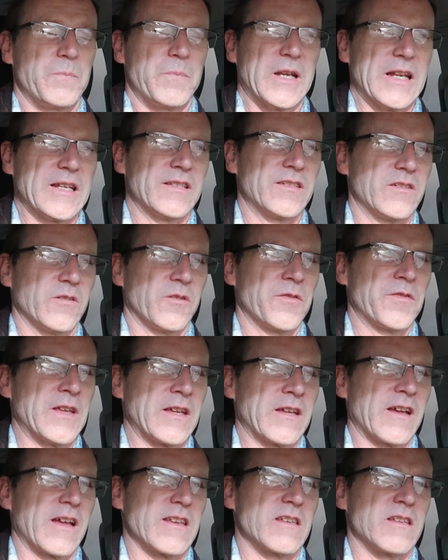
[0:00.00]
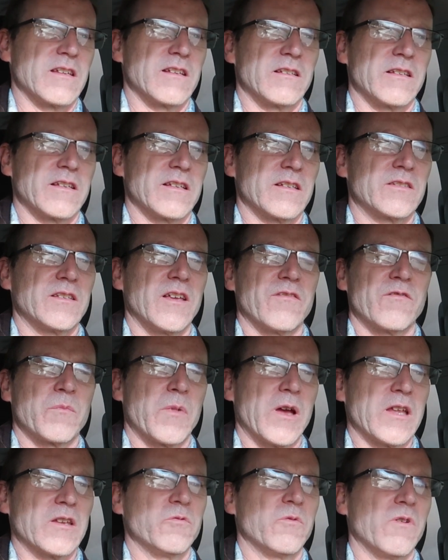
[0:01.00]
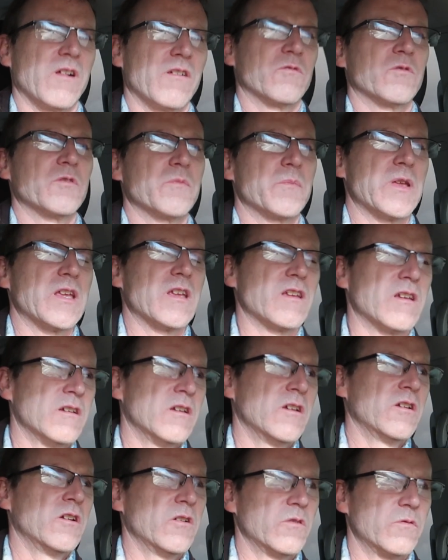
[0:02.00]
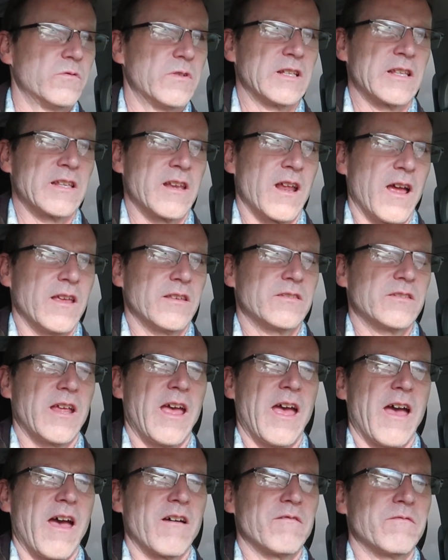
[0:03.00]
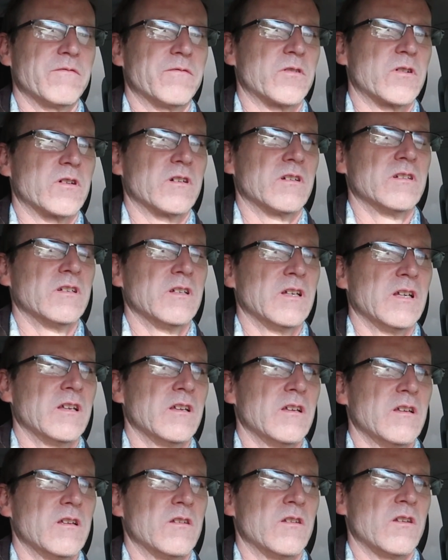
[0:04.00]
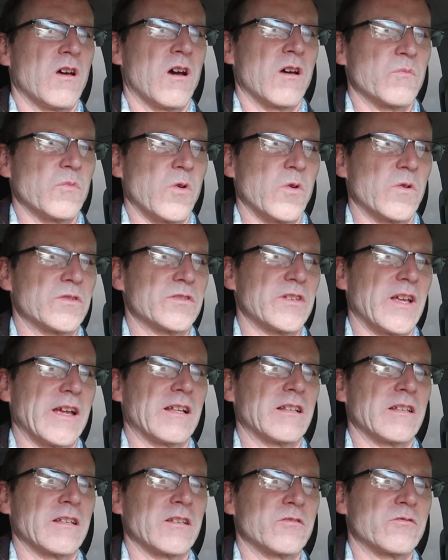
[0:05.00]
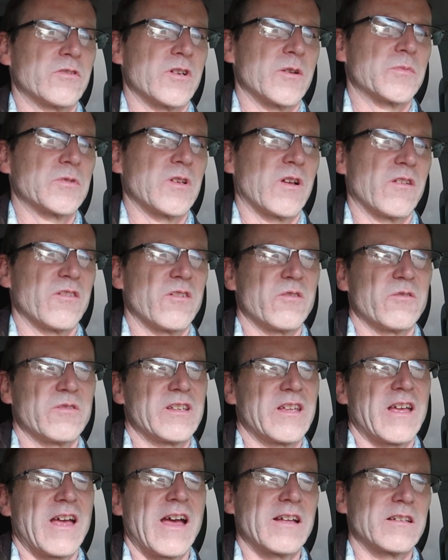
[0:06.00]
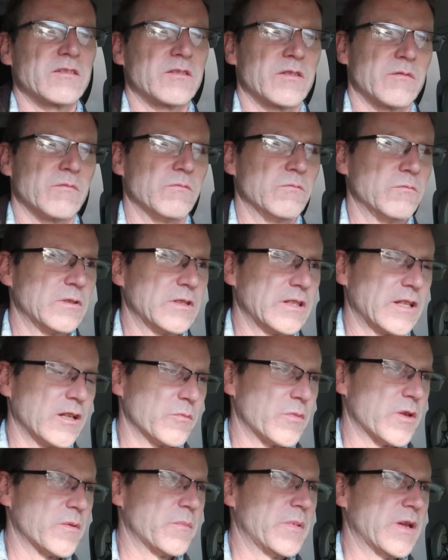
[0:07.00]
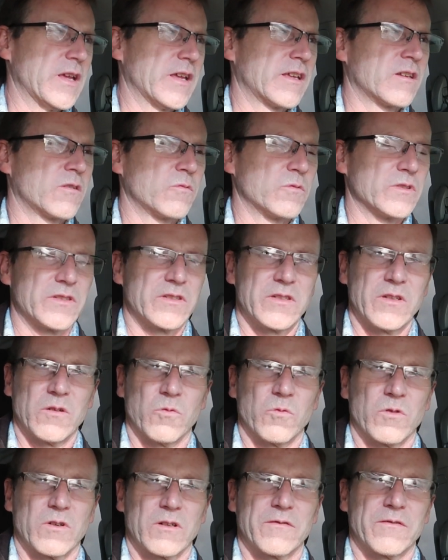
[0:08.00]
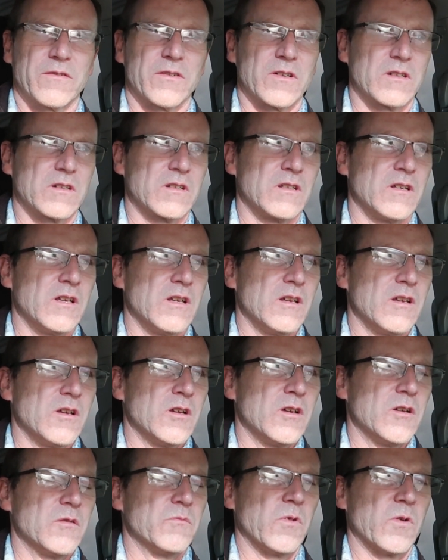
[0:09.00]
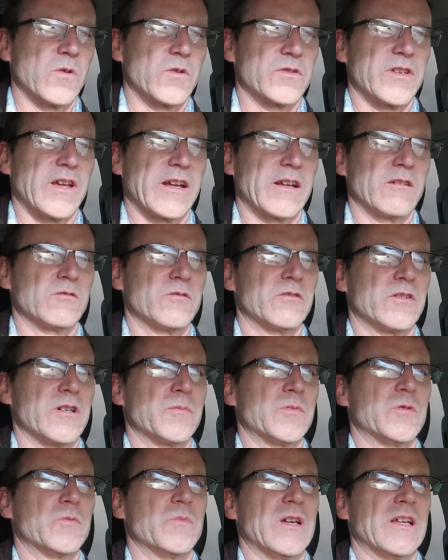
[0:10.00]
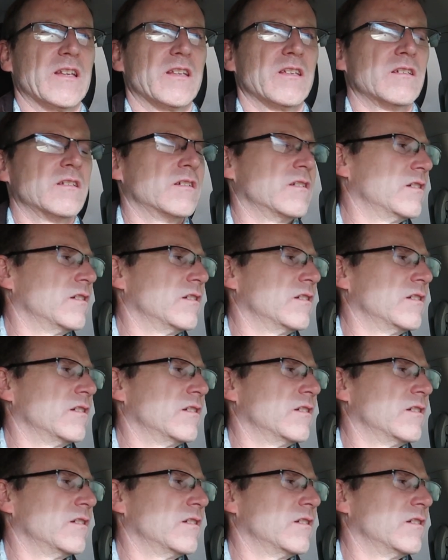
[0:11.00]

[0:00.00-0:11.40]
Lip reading: But I still think ideally a 7x12 would be really nice to have for non-motorcycling trips, although, yeah, it's a little bit big and it would still work for motorcycle trips, but